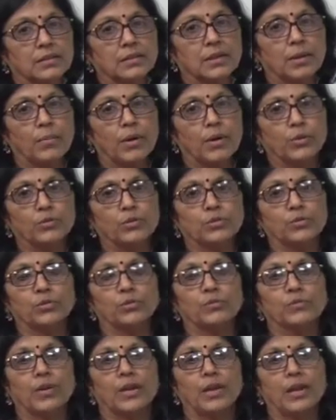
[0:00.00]
about
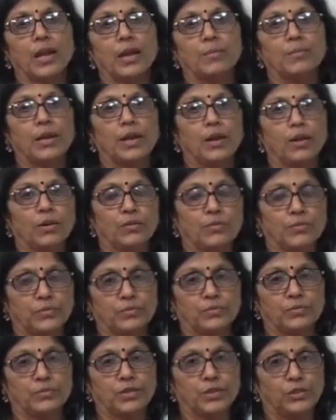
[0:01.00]
1 ml
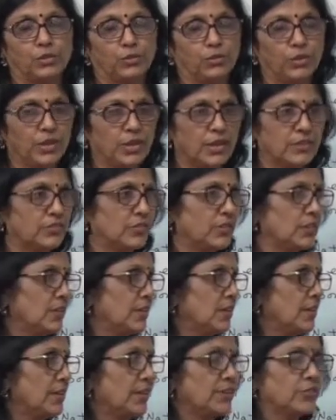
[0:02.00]
of ethanoic acid in
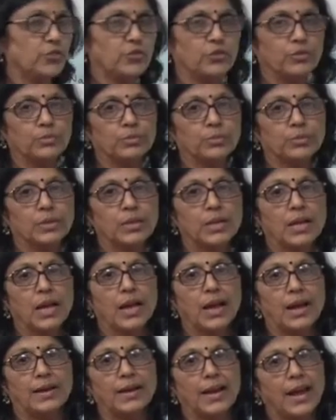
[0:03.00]
a test tube
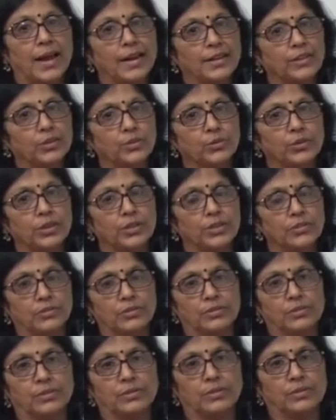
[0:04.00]
and add to it
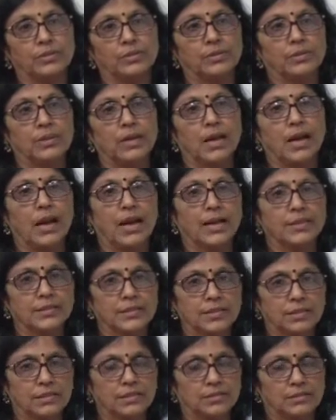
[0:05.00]

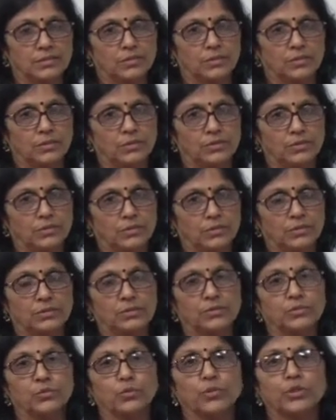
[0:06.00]
either
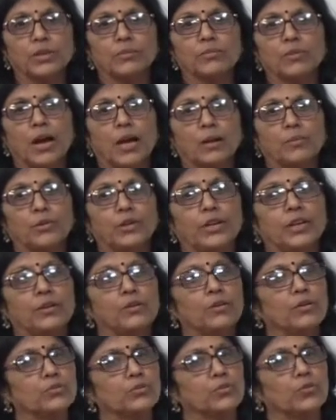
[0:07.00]
sodium carbonate
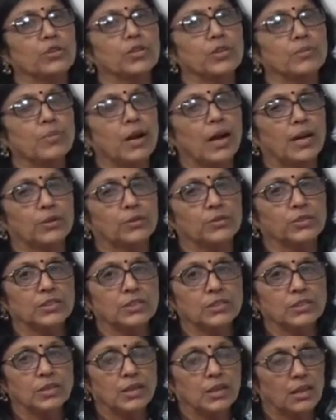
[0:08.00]
or sodium
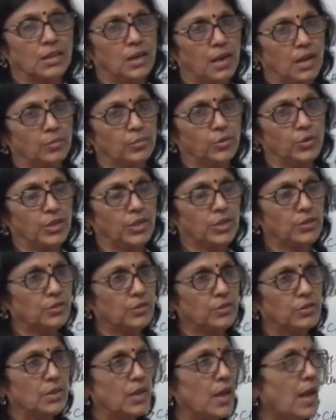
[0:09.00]
hydrogen carbonate,
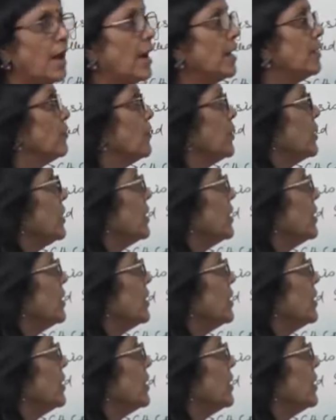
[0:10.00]
and fit